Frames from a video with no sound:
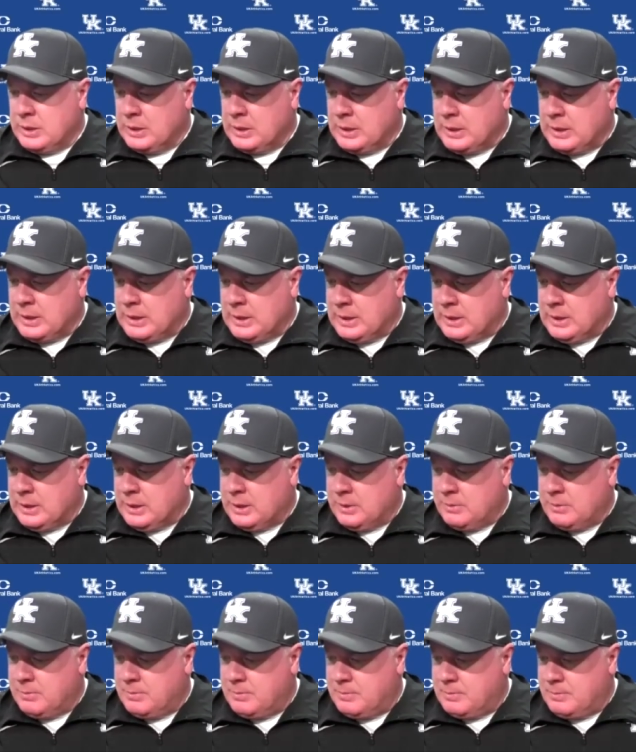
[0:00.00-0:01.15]
Uh,
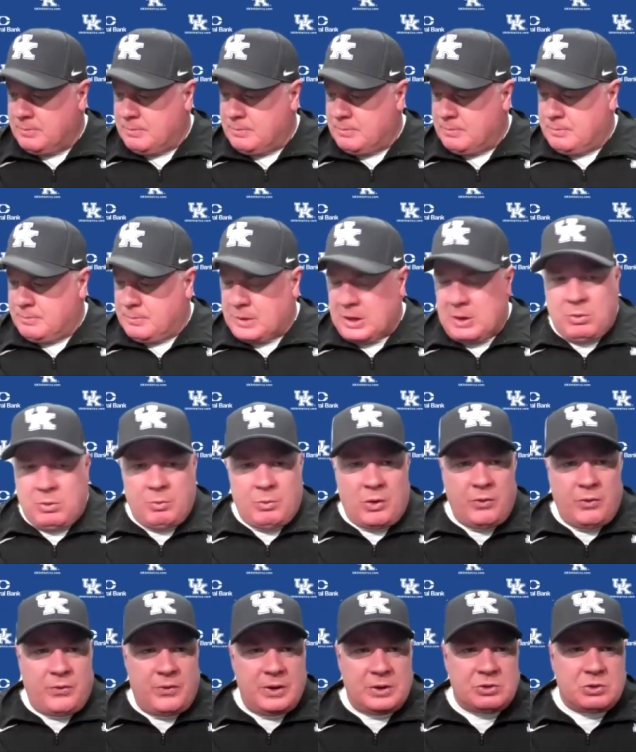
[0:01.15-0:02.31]
they were more
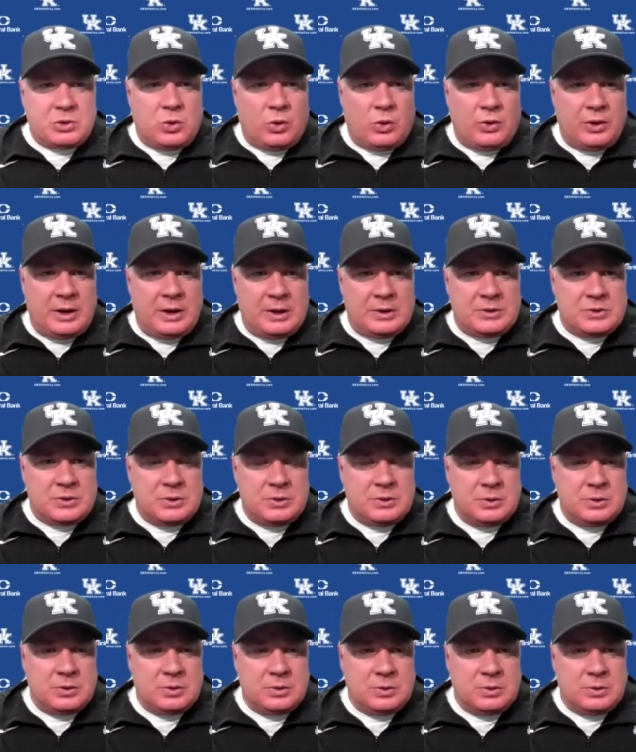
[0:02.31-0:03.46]
physical than us.
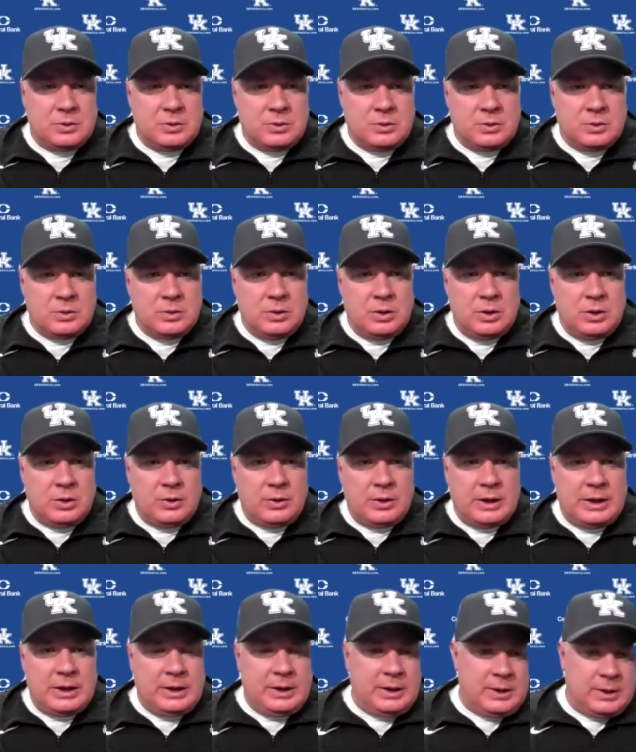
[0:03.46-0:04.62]
You know,
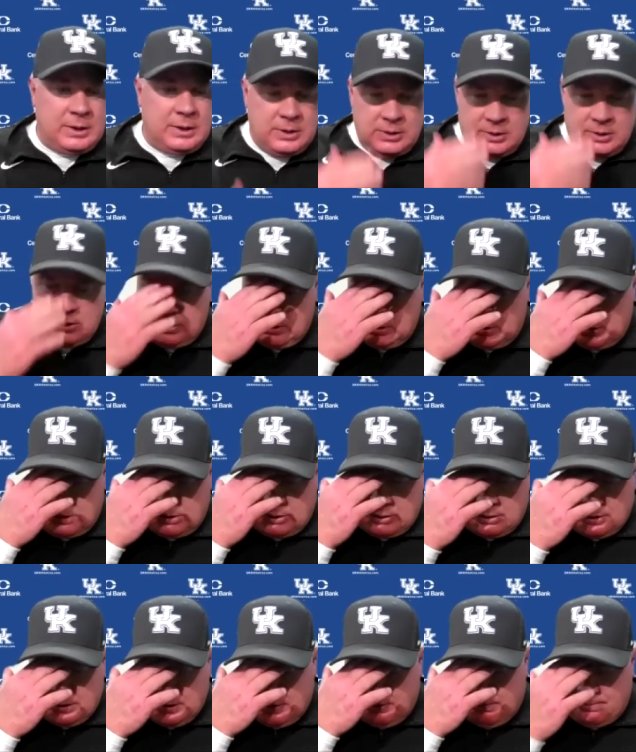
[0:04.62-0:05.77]
they
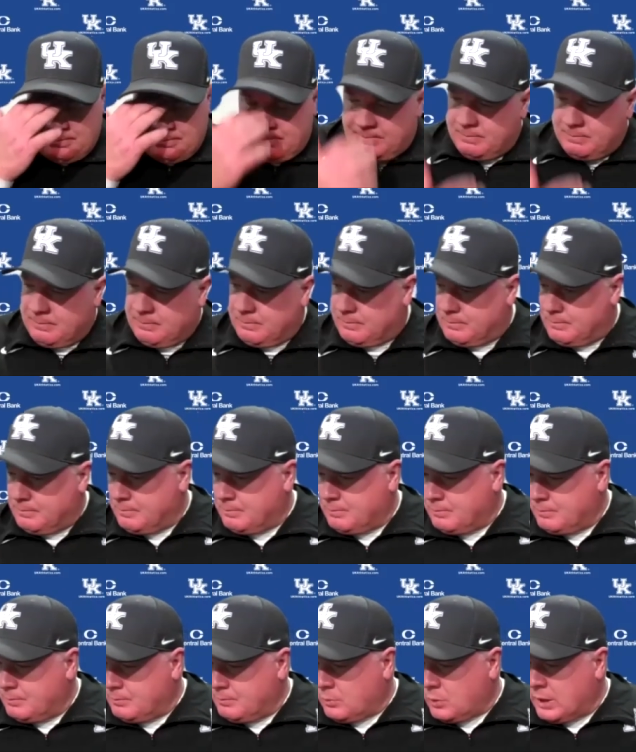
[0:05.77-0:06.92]
uh,
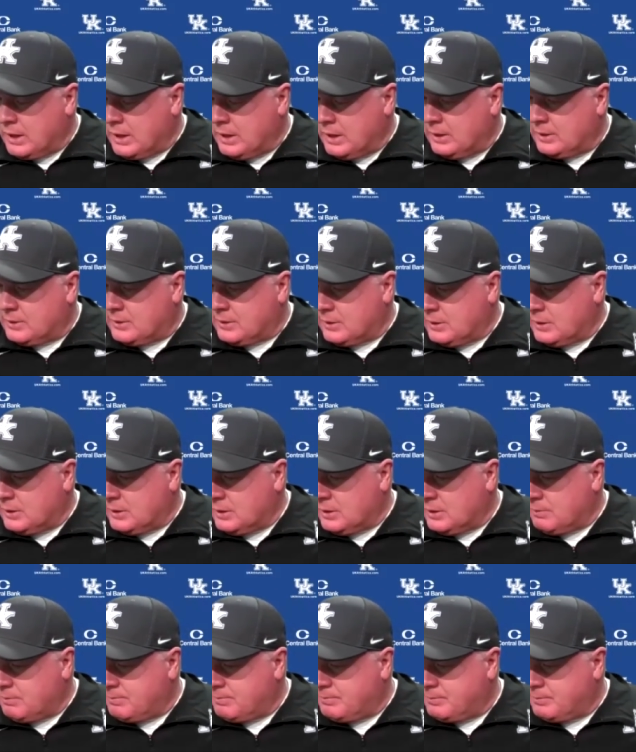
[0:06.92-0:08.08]
ran it uh,
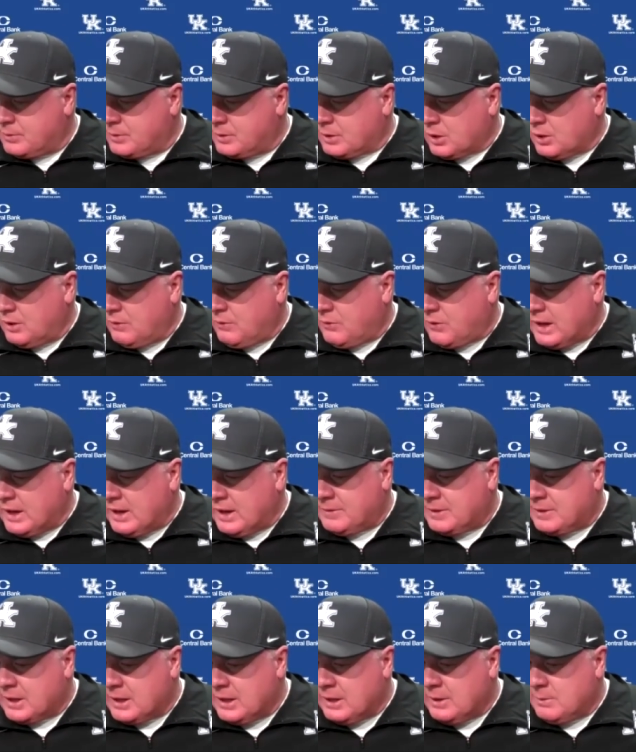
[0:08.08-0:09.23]
35
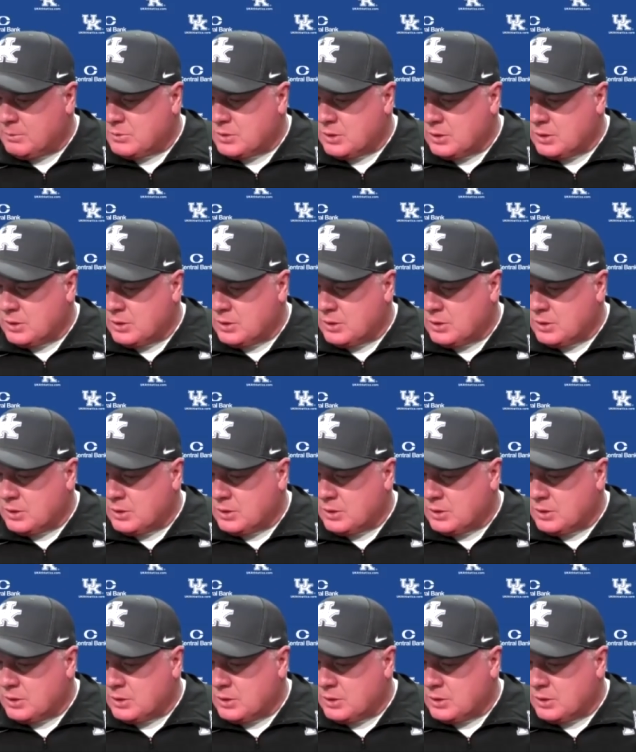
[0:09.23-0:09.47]
times.